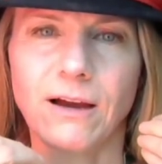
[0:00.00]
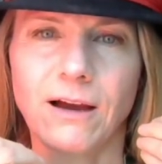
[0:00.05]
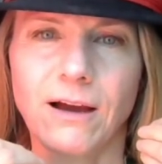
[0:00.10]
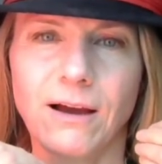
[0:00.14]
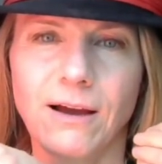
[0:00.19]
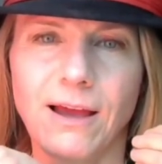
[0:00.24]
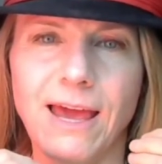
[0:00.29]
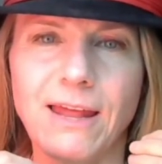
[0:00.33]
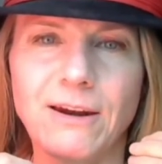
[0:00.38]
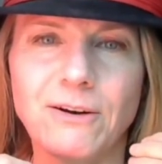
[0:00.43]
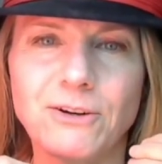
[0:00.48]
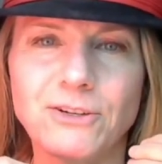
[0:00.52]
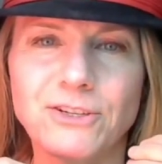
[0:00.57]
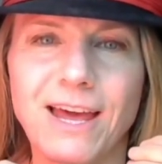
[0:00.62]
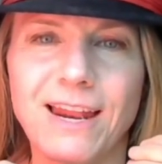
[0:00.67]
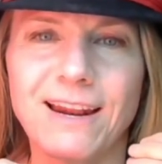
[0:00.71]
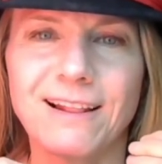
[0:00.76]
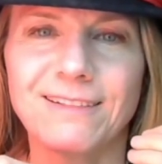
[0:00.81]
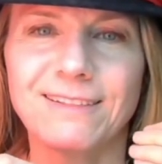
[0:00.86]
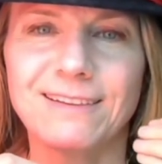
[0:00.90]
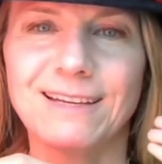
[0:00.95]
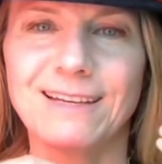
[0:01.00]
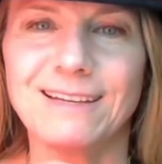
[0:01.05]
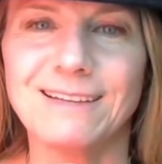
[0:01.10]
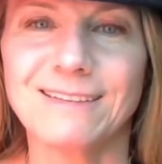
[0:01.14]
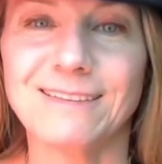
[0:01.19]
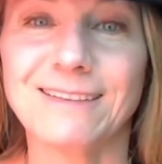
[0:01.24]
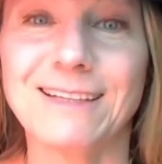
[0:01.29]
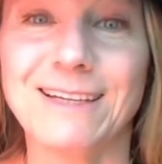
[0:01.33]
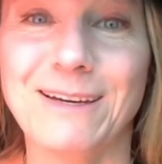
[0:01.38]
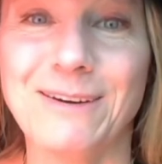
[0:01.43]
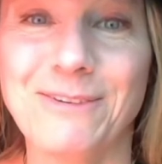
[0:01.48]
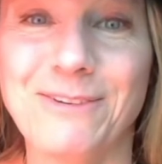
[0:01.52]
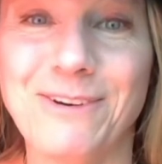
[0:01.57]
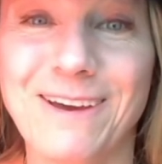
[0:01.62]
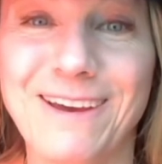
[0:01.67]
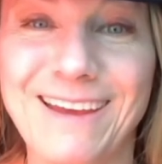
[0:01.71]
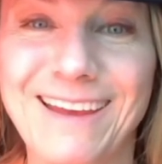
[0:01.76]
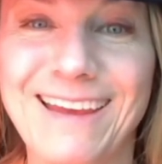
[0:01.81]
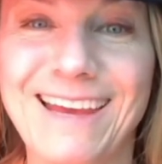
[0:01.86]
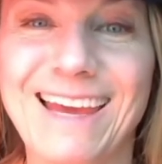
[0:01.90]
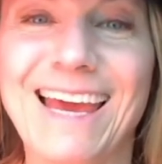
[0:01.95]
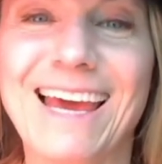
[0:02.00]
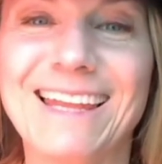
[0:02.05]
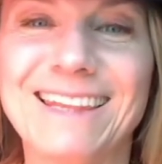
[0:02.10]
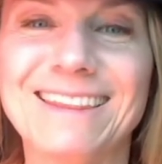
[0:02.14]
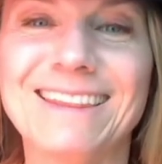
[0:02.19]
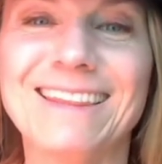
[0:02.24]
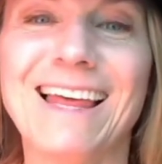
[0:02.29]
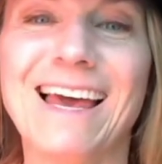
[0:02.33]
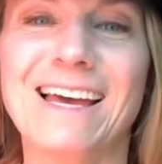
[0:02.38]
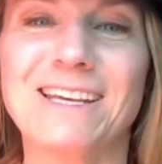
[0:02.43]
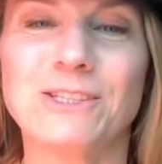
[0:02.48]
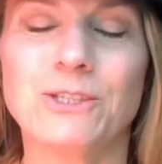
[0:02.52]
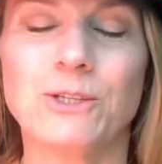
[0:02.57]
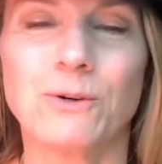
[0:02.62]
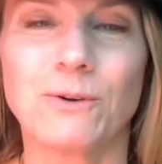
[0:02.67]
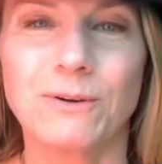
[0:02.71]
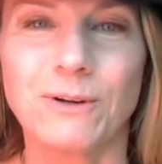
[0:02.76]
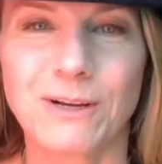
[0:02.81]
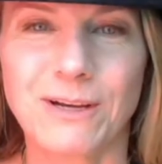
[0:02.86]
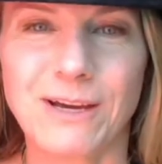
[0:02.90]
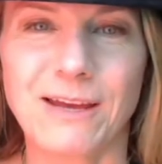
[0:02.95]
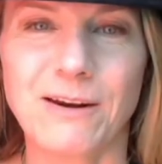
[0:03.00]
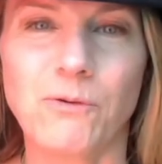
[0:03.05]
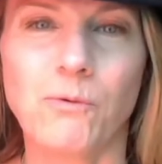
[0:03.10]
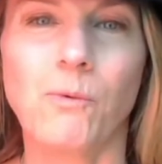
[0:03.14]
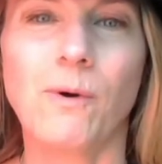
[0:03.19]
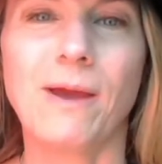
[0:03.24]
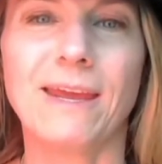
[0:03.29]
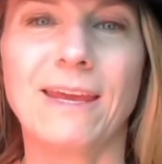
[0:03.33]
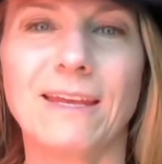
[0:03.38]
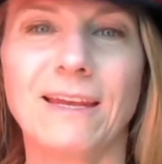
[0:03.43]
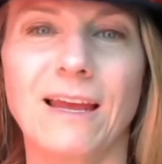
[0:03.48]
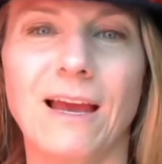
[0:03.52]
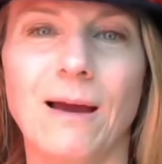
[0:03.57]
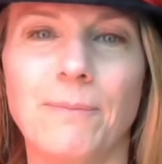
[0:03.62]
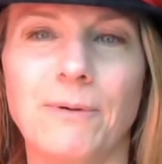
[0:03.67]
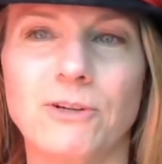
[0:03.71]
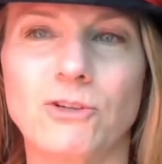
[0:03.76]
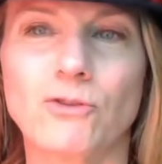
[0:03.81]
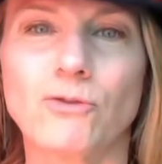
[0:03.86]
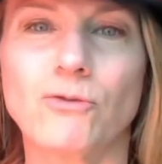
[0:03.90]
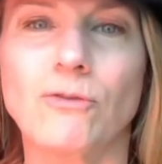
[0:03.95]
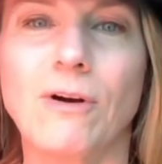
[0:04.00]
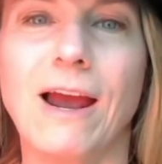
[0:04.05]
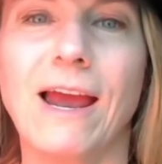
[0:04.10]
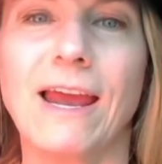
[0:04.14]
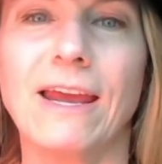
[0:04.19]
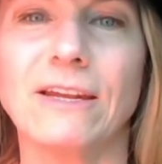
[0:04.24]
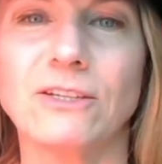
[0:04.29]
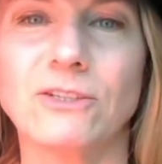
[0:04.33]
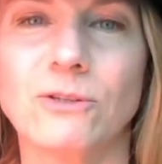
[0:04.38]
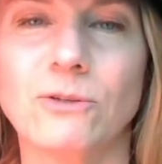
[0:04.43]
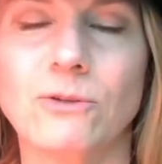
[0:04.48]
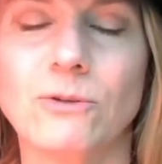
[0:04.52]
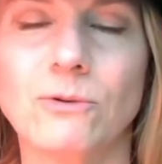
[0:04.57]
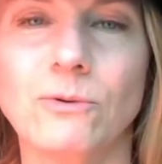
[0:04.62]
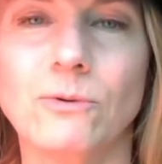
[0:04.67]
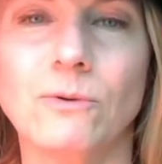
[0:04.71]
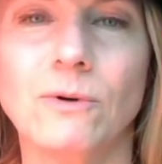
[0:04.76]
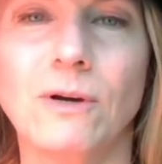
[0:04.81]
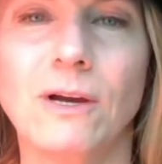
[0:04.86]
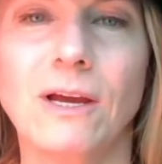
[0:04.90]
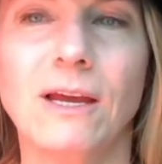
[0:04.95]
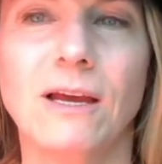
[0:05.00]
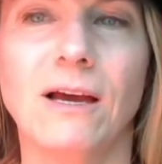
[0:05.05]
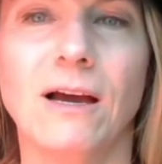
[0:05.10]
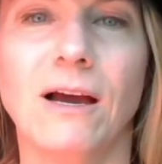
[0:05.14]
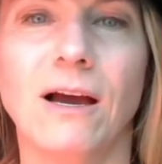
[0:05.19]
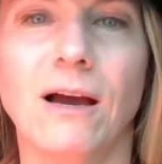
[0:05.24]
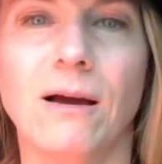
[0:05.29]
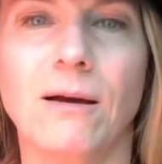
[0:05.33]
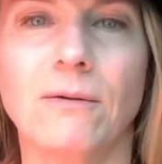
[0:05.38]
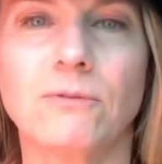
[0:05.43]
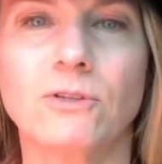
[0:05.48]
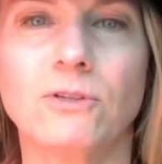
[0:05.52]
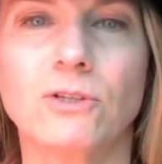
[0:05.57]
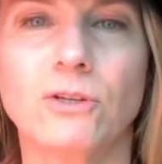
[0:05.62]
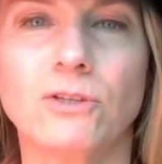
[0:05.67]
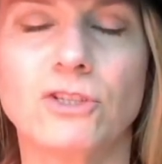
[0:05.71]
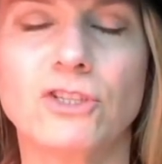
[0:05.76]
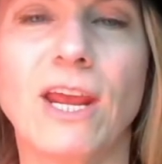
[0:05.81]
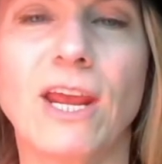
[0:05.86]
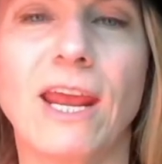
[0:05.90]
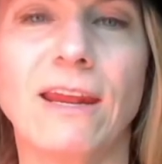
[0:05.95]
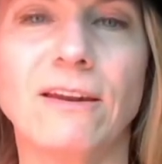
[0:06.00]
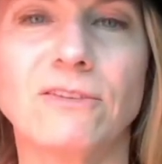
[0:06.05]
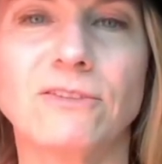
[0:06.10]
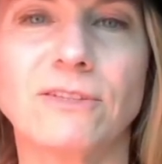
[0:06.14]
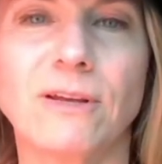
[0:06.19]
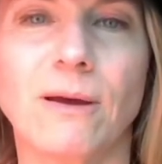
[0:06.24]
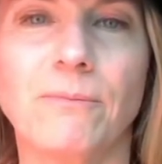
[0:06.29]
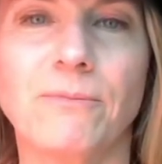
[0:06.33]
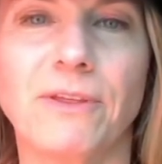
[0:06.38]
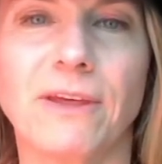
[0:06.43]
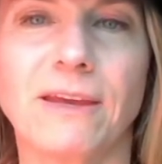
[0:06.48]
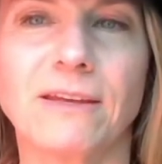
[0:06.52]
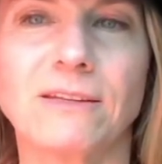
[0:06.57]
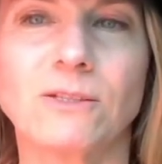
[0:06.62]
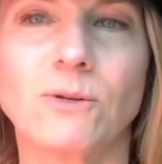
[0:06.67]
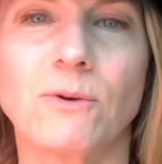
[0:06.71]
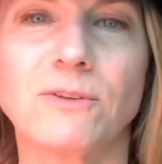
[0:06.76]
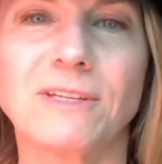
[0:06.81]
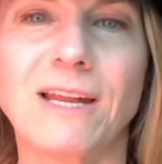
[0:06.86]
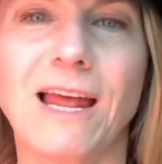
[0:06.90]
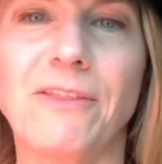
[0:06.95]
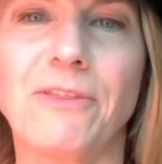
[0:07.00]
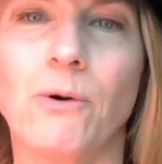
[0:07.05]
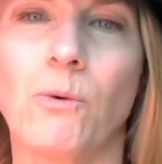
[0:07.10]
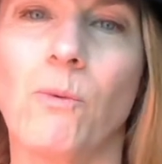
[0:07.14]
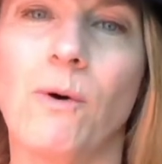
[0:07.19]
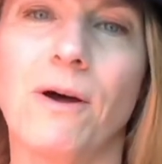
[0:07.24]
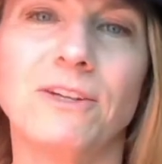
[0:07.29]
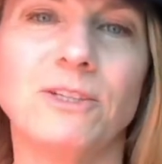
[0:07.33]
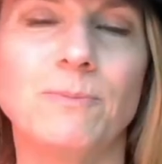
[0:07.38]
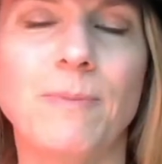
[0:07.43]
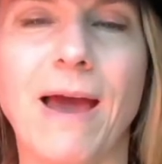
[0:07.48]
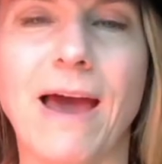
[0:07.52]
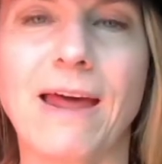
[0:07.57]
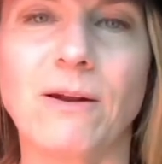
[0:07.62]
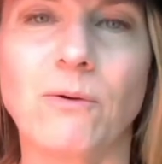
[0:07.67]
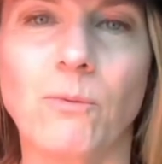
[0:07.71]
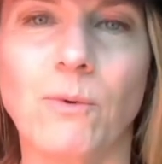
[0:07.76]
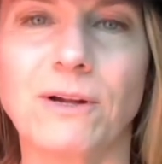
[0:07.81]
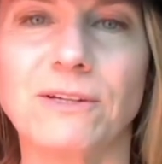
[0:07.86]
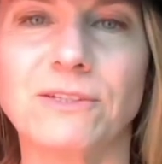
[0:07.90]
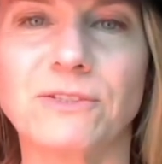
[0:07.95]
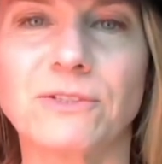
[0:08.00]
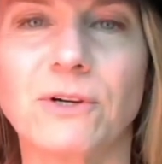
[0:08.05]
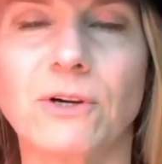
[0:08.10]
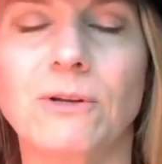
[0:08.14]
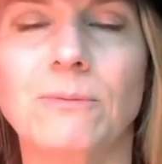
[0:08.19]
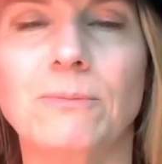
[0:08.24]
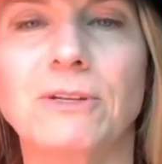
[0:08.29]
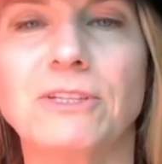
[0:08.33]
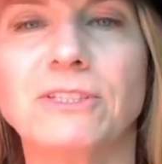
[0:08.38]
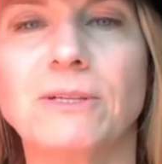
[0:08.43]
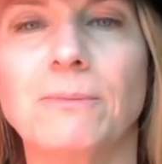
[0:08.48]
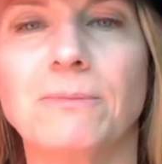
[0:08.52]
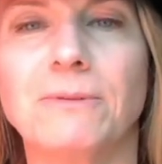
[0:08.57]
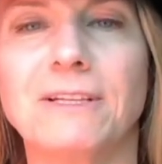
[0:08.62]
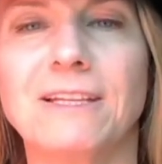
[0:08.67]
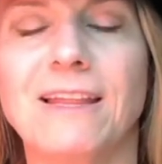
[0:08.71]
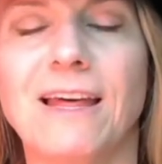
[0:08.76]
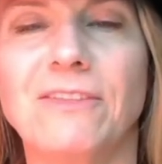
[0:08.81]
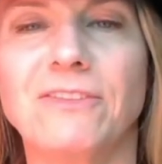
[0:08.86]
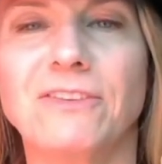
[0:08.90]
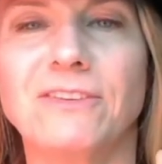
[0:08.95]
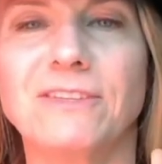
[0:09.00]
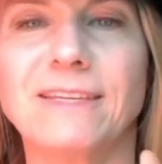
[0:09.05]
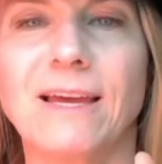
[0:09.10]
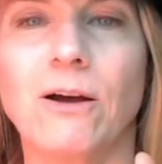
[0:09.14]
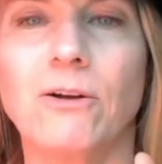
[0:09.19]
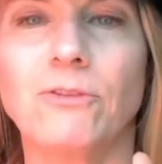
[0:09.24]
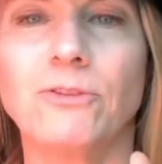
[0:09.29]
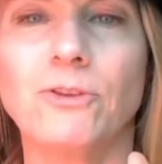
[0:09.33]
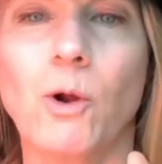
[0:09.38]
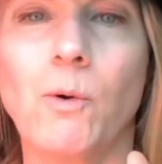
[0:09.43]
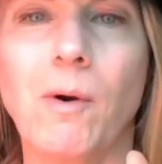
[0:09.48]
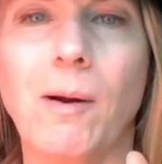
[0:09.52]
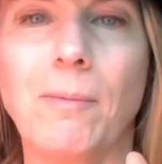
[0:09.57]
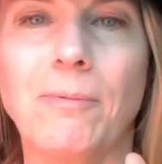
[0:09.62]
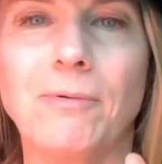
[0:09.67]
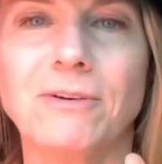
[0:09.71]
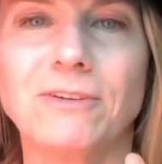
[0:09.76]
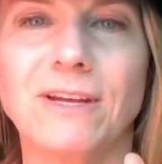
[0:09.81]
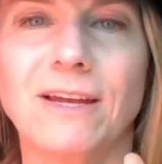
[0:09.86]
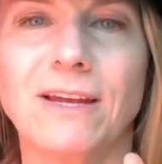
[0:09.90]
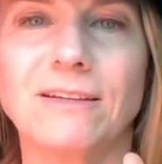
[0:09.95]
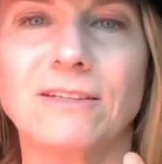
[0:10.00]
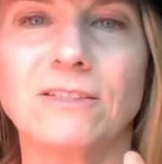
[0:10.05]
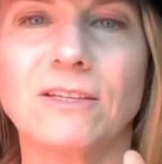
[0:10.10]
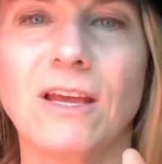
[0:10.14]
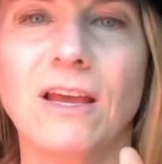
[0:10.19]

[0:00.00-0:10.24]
energetically live unless you're kind of waking up and trying to change something. And so it's not that one's bad and one's good, but simply that the south node represents